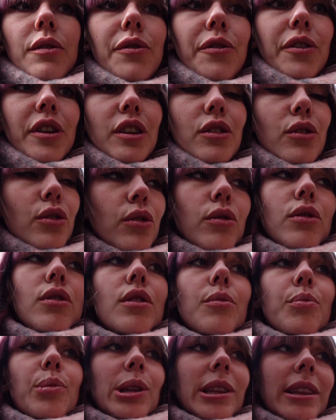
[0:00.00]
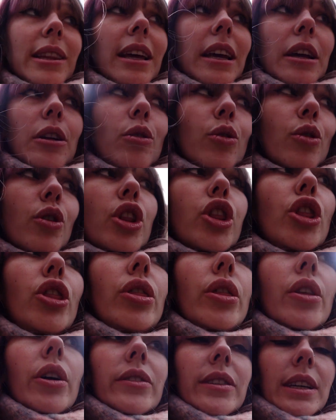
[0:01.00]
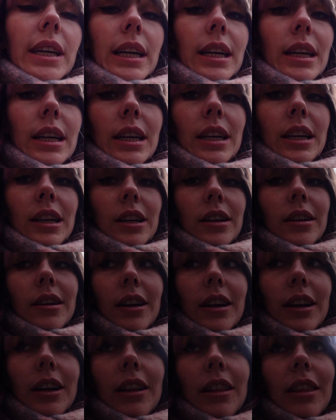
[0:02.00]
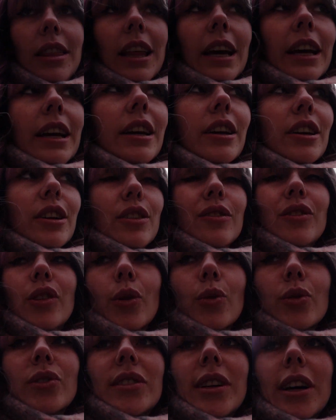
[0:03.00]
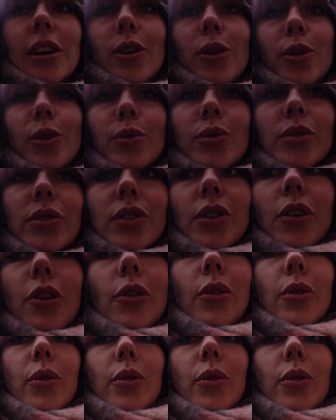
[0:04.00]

friture, but they look nothing like those tacos so